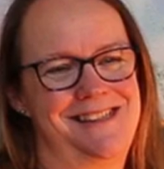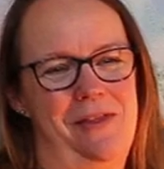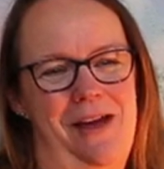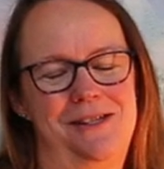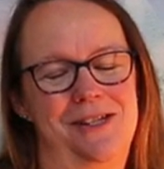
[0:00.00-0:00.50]
So
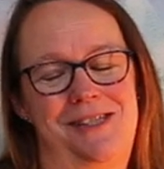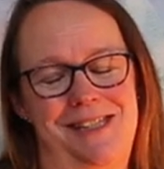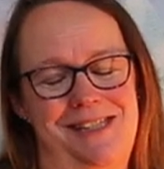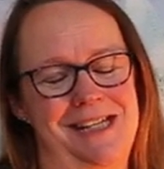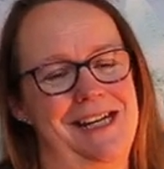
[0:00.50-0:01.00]
the
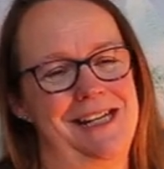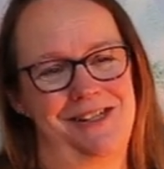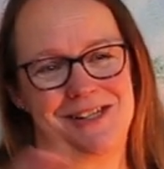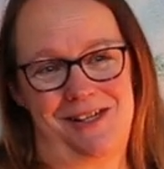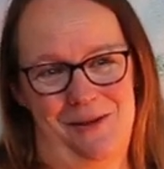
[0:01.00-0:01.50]
singing
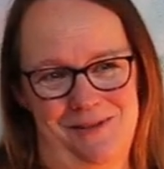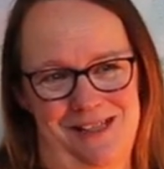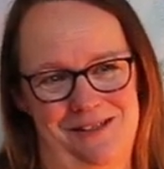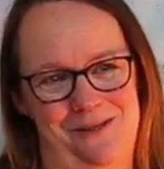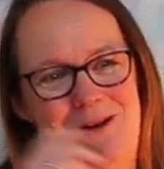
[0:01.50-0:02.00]
just comes
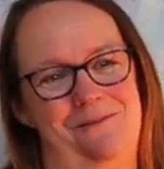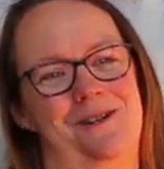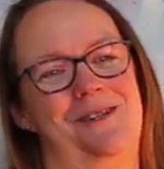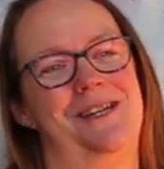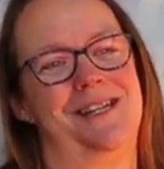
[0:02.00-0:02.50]
into
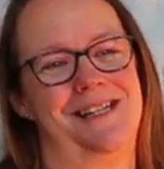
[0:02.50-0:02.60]
everything.